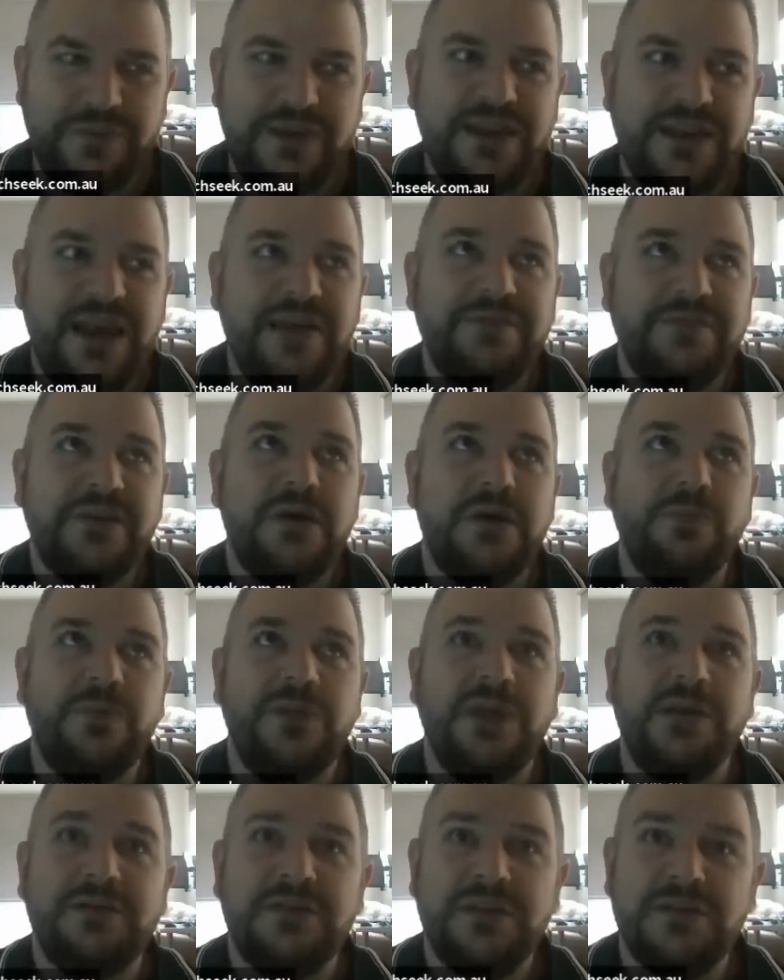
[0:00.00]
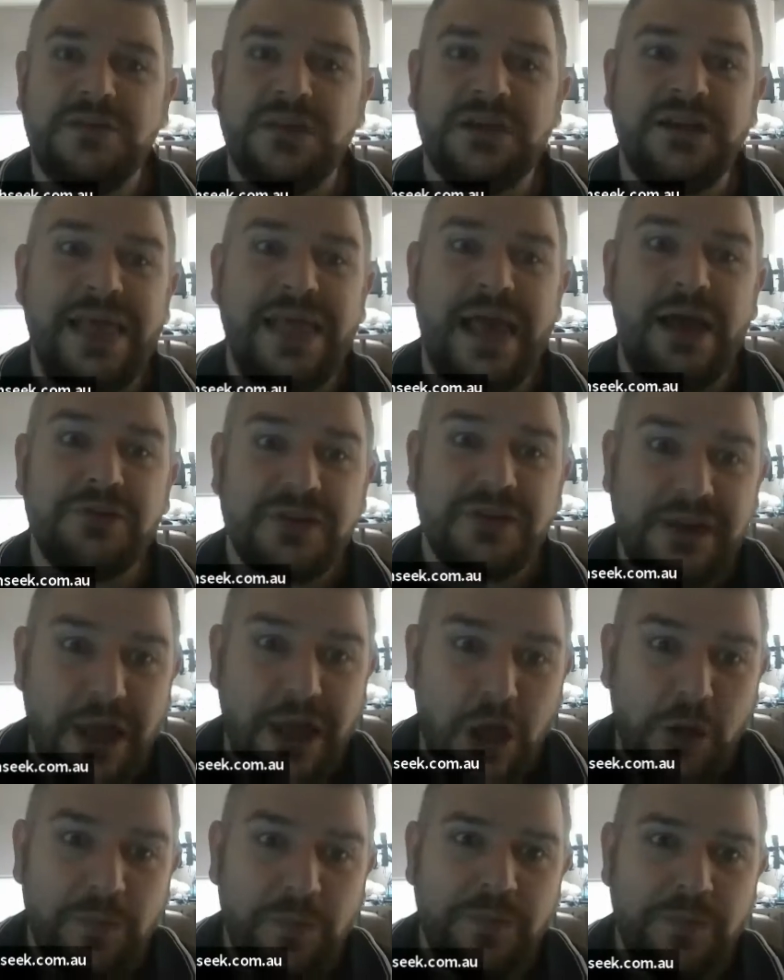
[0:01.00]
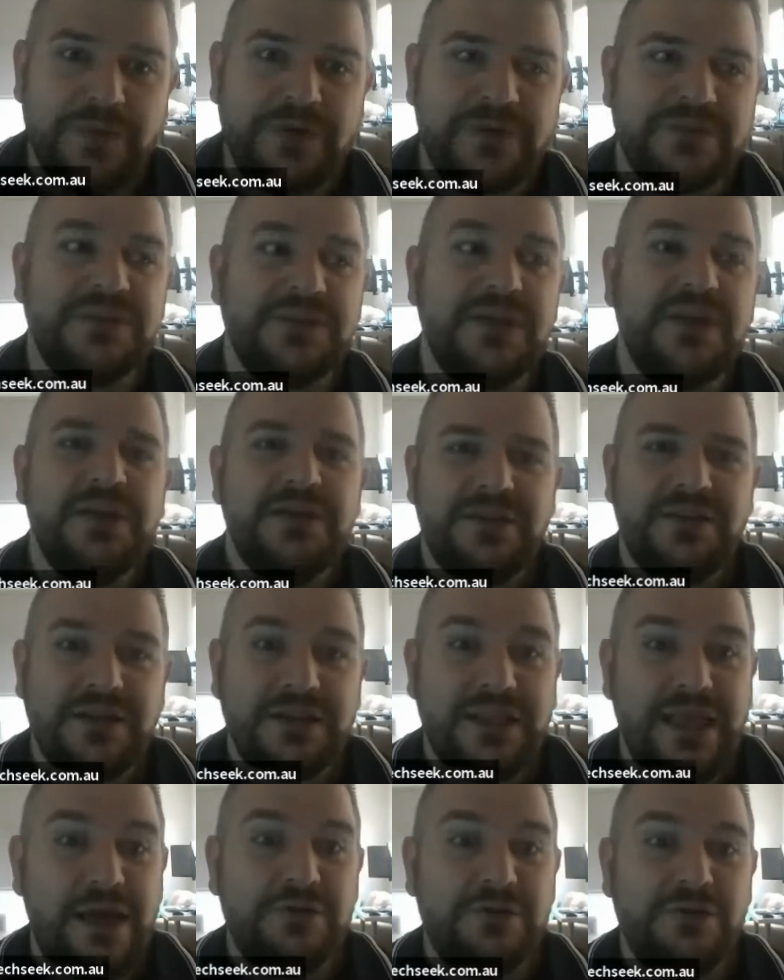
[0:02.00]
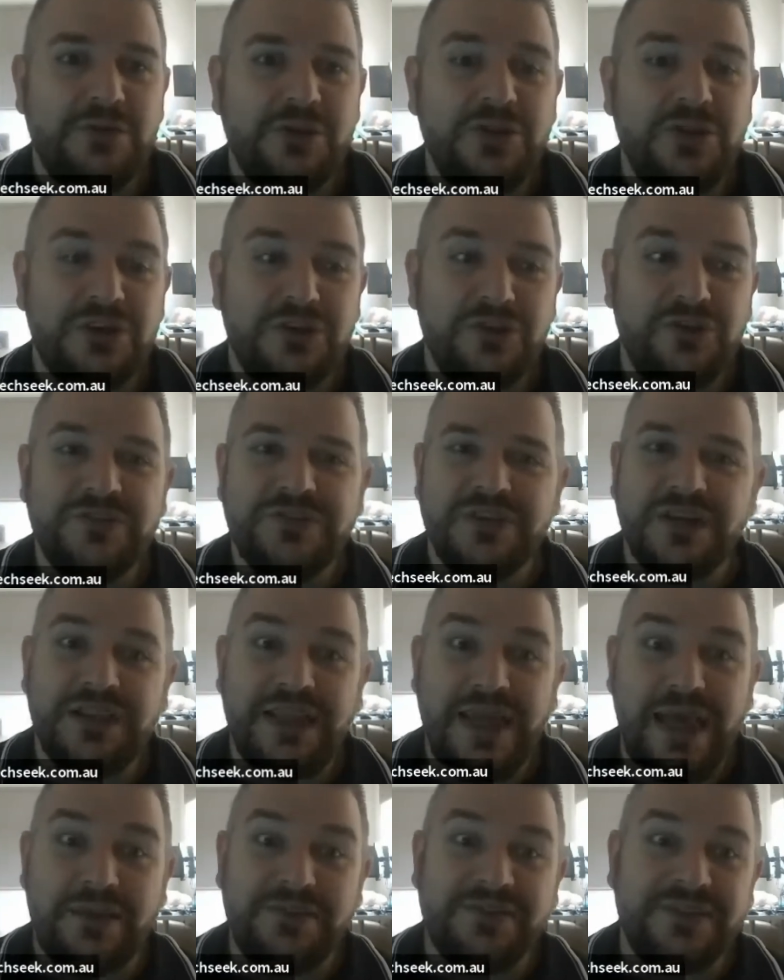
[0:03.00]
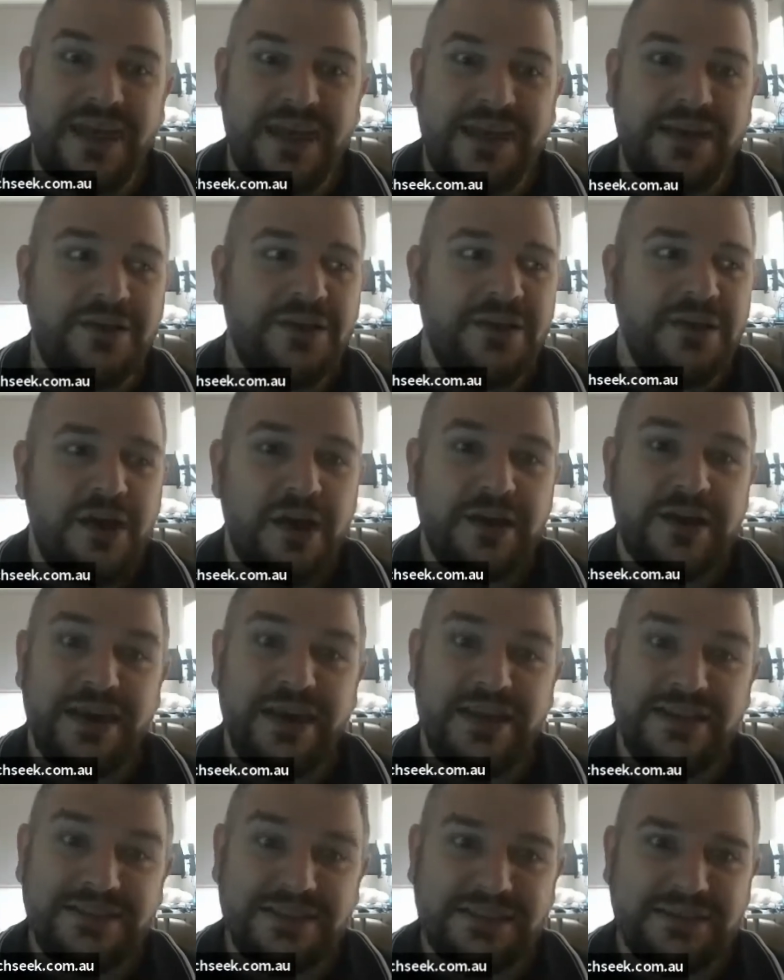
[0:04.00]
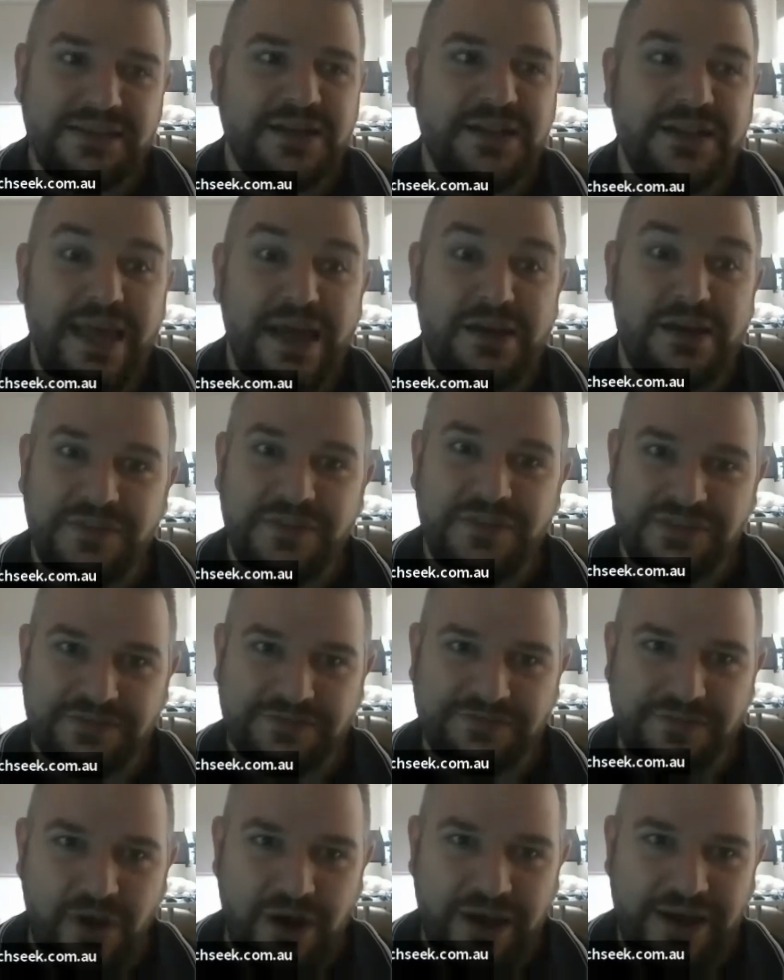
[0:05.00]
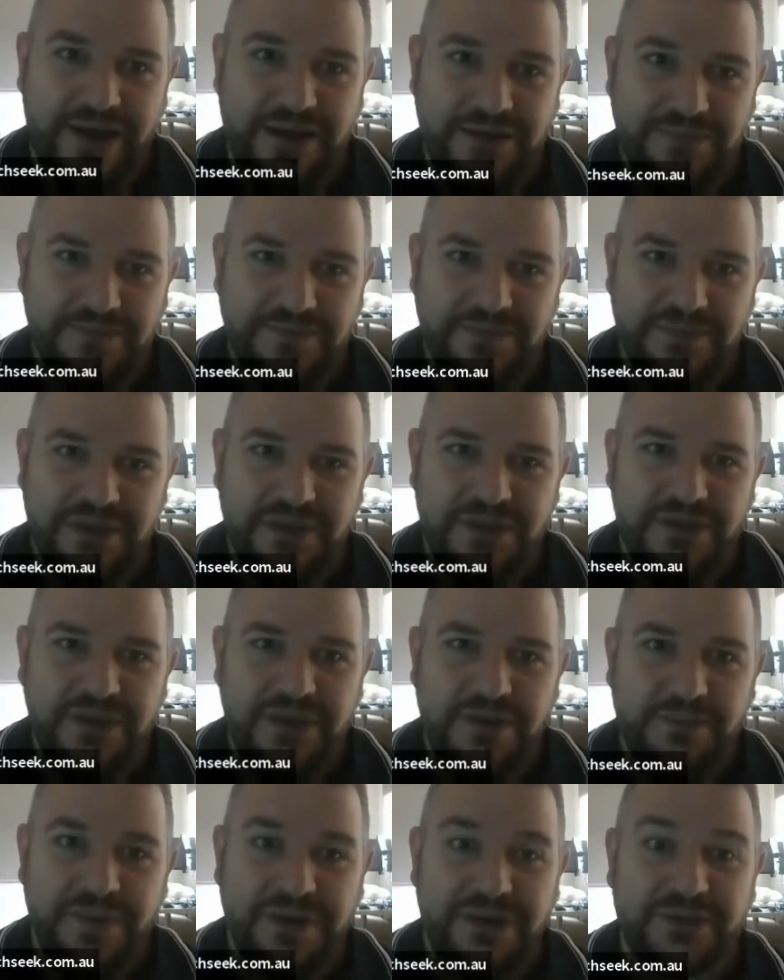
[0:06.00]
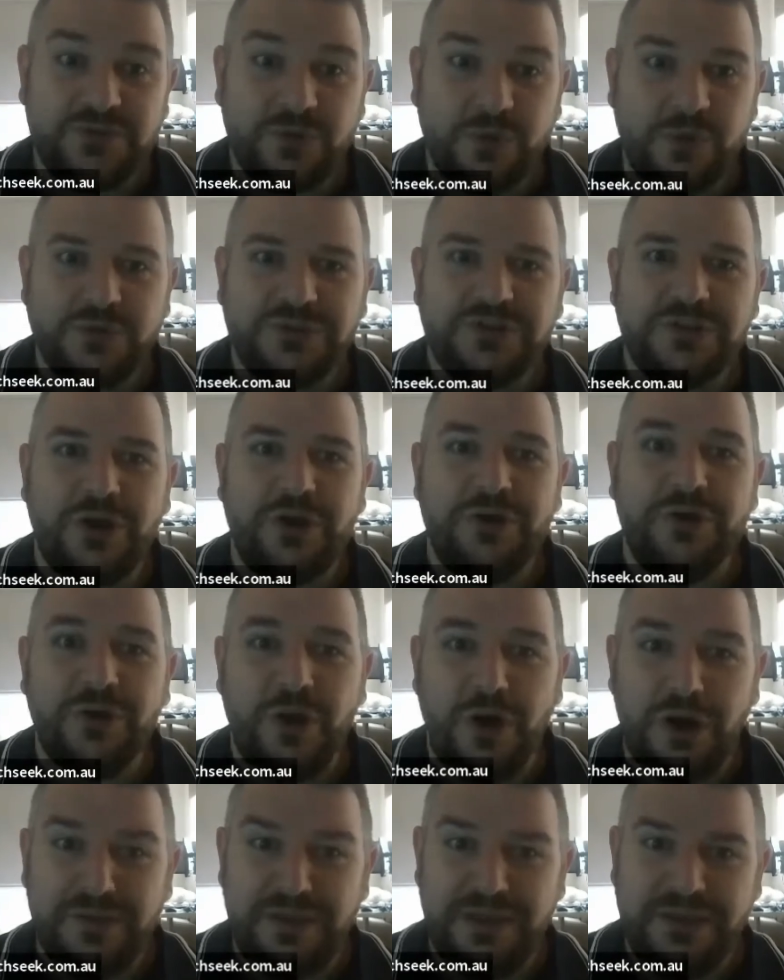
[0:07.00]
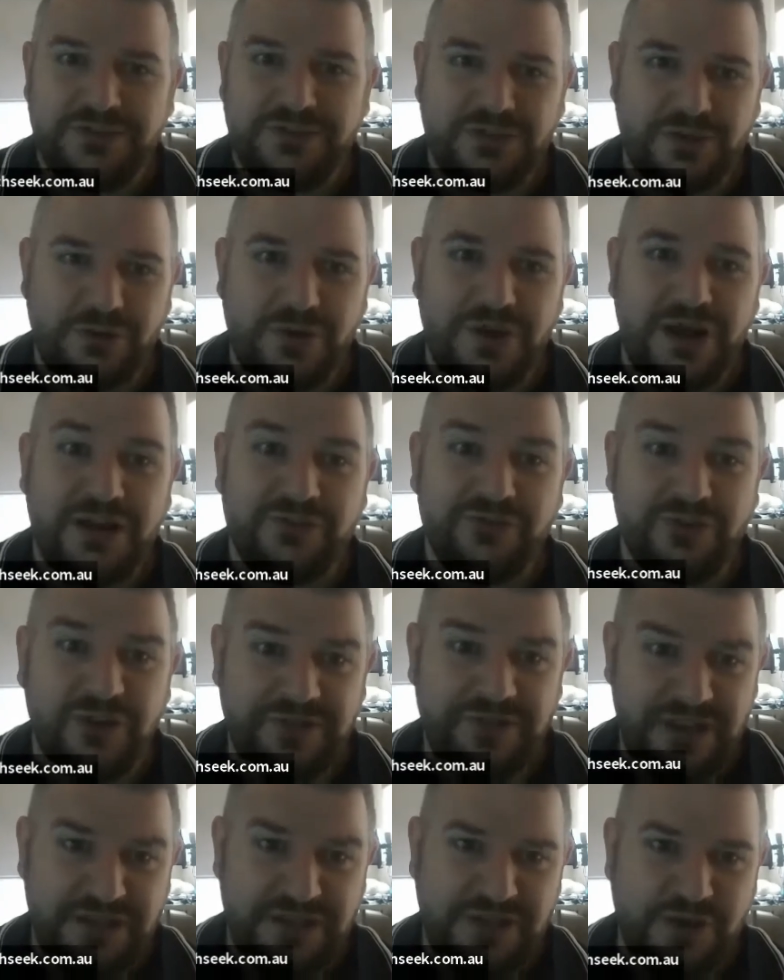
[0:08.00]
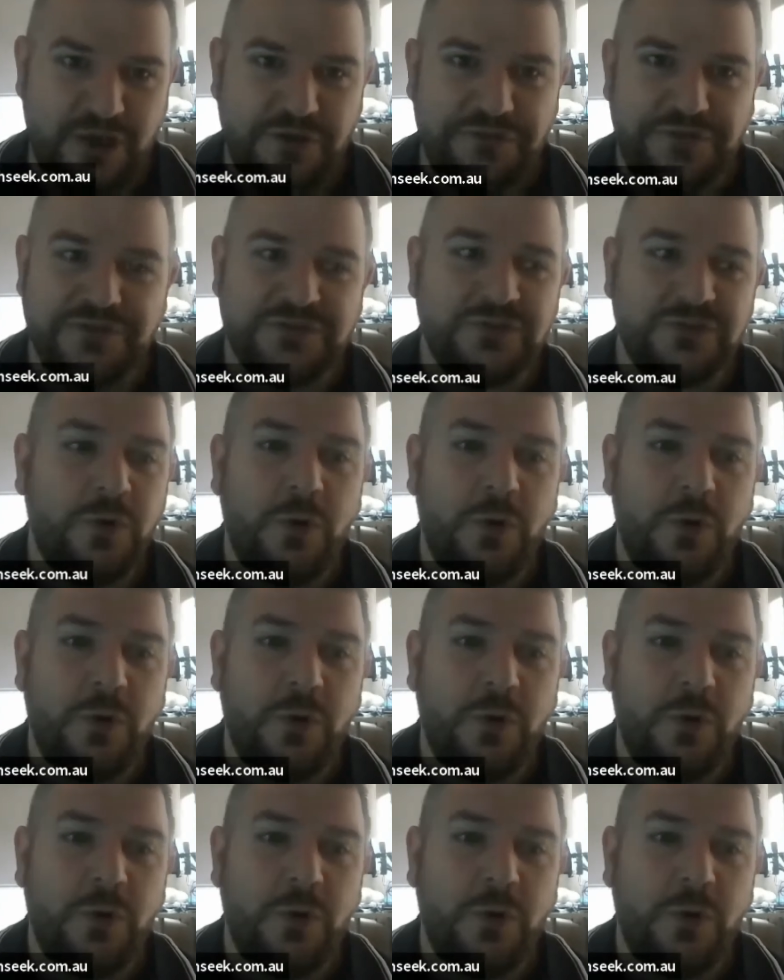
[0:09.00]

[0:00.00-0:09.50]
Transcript: I mean, having the cloud can help, because the cloud, you can use the cloud saying, okay, it's in the cloud if there's a fire, but it's also on the external hard drive in the office.